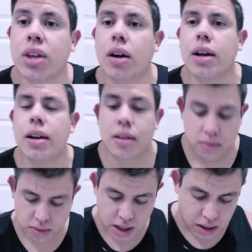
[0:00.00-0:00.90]
Okay,
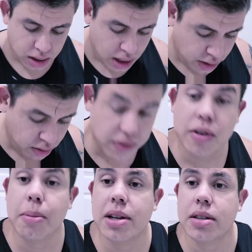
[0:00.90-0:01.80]
rat lathering
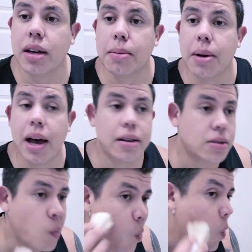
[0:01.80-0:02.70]
for my second pass.